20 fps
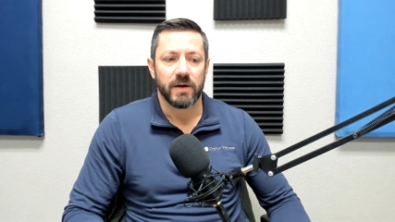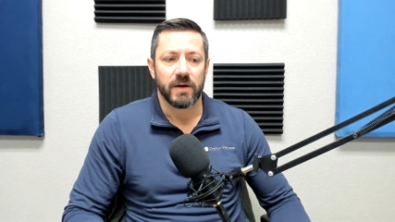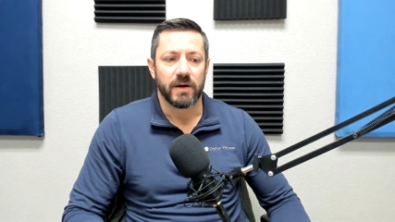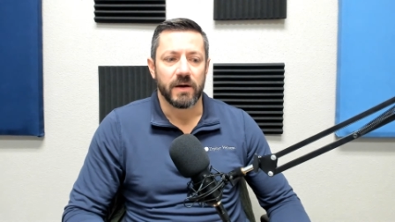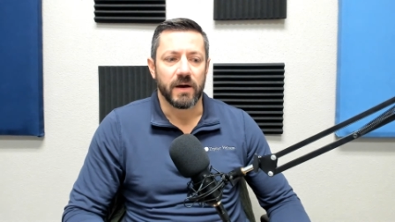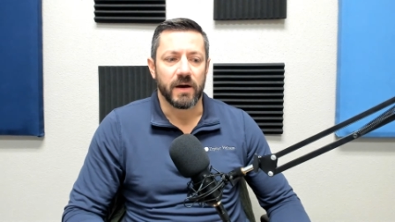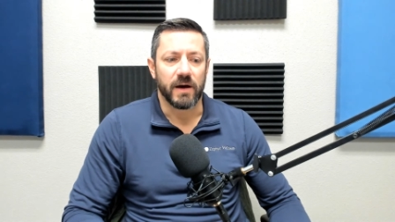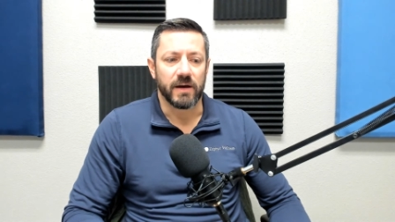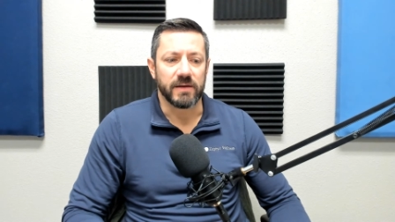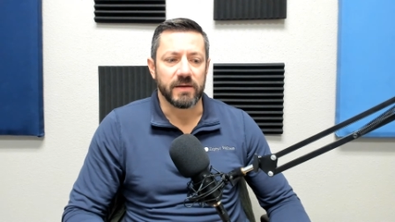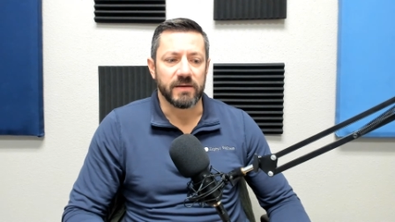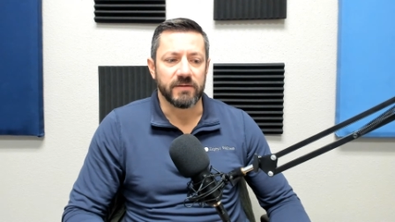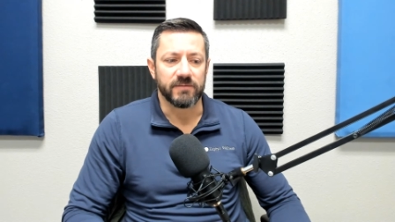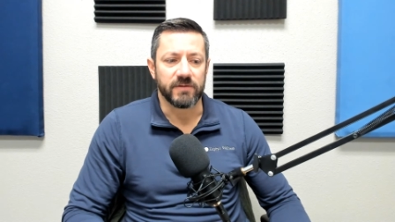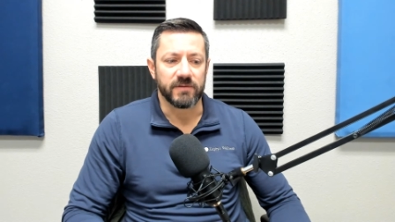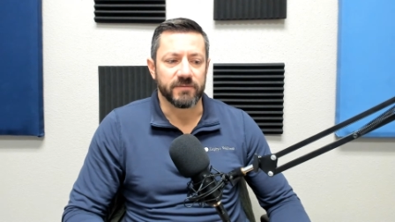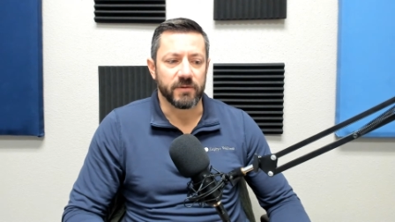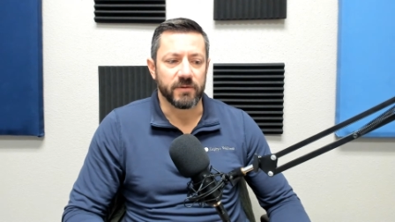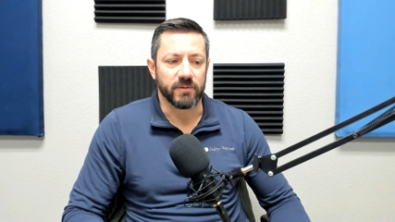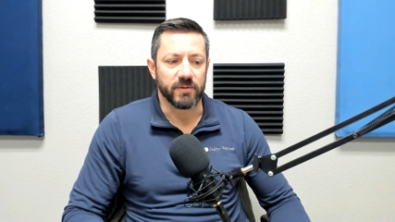uh, even
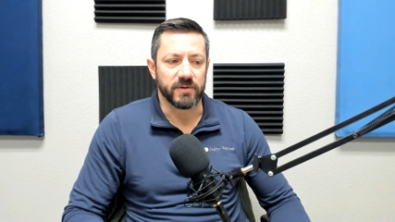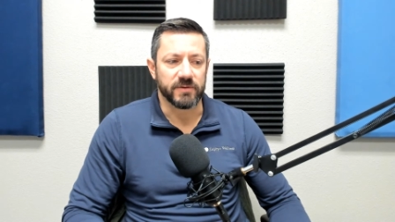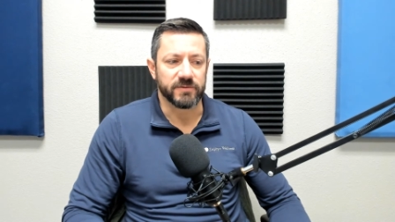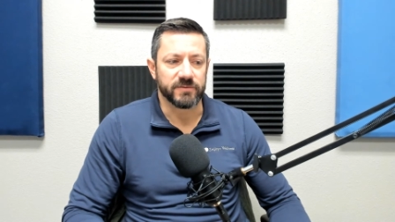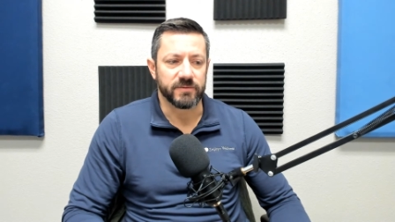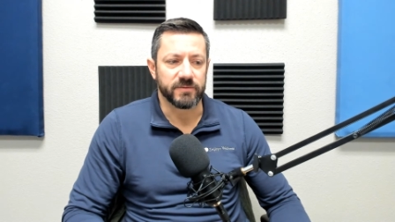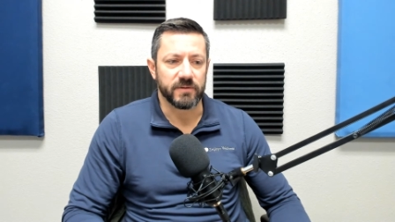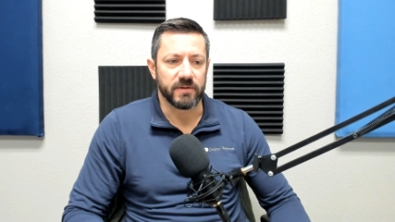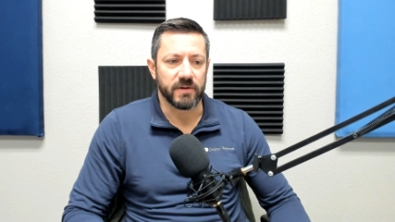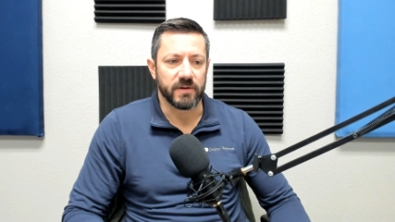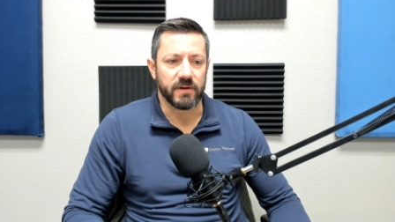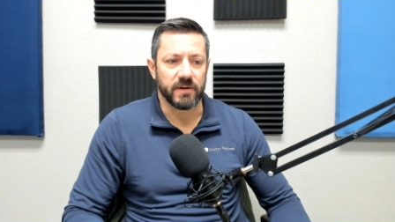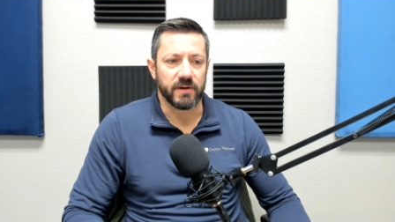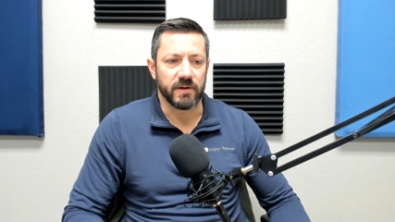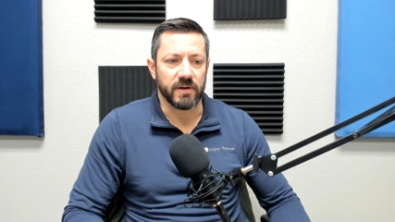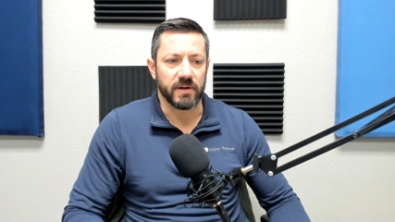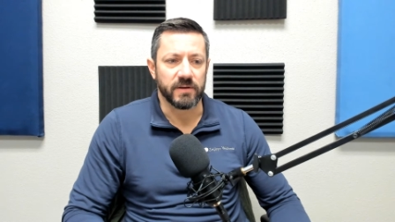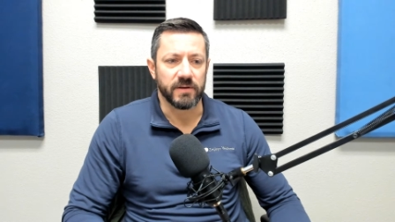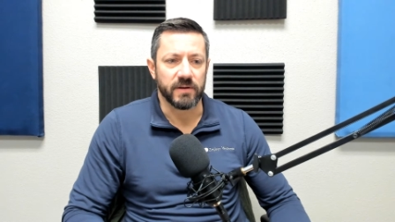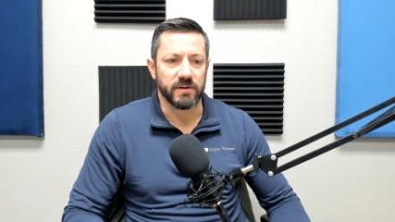if it was
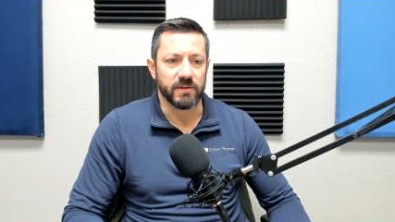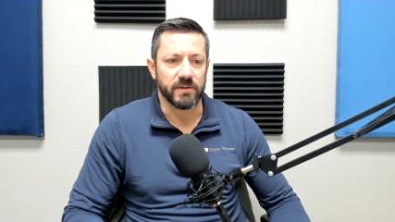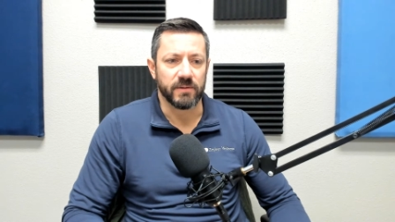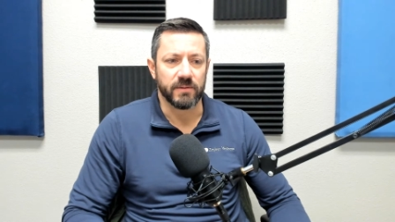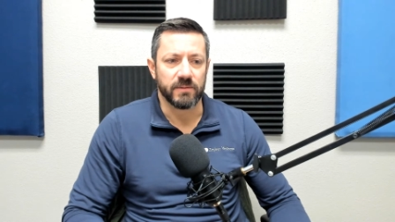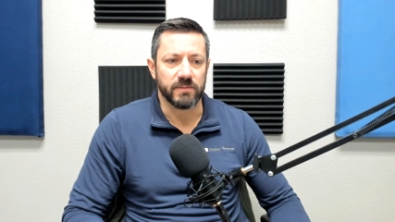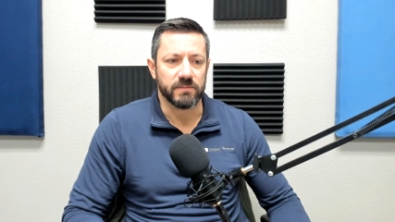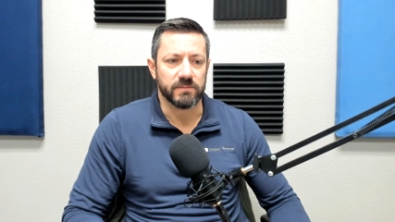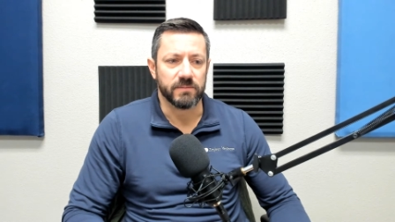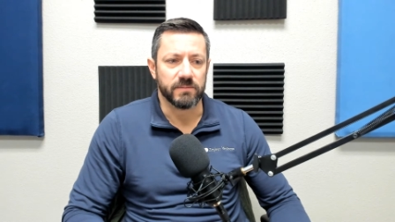a new,